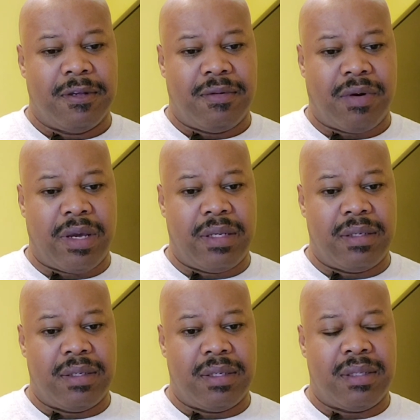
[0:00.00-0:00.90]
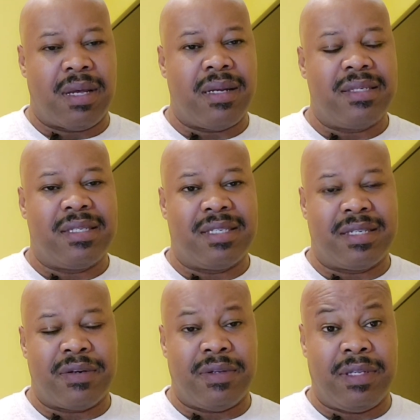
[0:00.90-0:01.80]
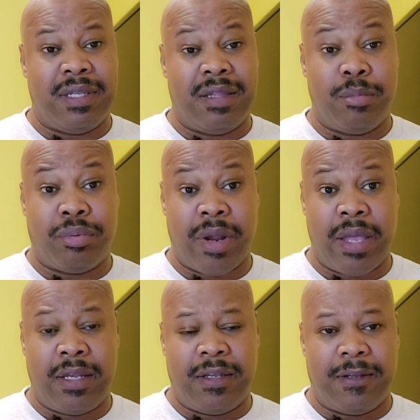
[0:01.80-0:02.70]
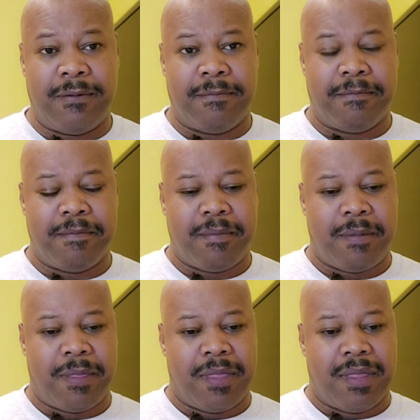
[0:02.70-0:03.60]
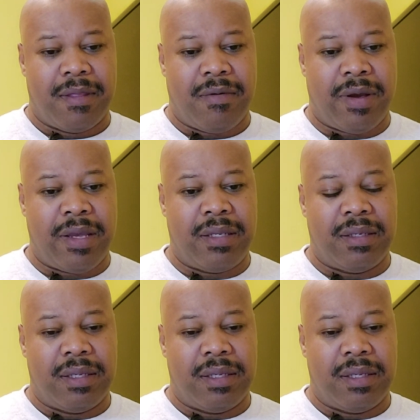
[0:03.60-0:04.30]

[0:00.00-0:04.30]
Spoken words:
right? Not necessarily the brain, right?